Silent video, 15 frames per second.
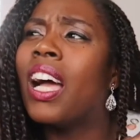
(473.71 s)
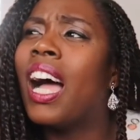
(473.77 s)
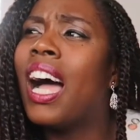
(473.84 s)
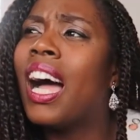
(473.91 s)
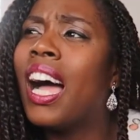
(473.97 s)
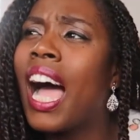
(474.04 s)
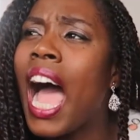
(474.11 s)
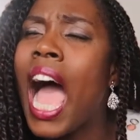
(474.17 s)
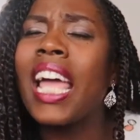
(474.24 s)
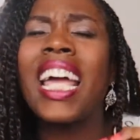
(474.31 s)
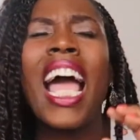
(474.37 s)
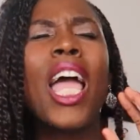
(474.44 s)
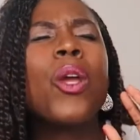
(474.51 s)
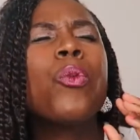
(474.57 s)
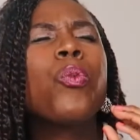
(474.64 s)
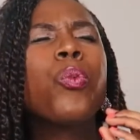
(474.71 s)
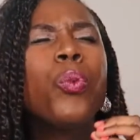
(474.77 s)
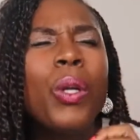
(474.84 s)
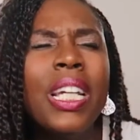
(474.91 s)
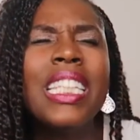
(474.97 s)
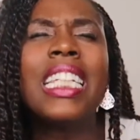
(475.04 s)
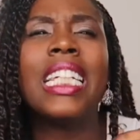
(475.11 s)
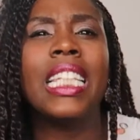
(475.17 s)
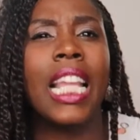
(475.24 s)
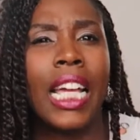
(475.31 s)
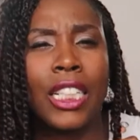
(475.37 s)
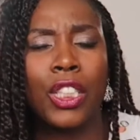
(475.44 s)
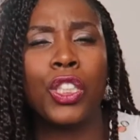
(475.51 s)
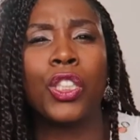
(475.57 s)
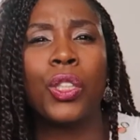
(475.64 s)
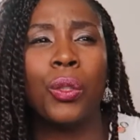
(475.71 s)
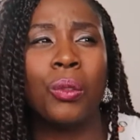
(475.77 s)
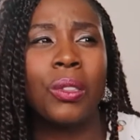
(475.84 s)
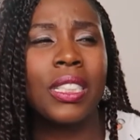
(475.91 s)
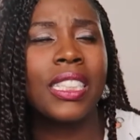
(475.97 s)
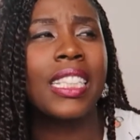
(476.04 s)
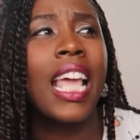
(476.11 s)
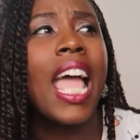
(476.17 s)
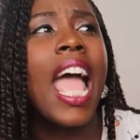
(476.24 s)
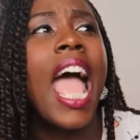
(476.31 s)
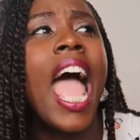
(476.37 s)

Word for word: I, I really liked Suits.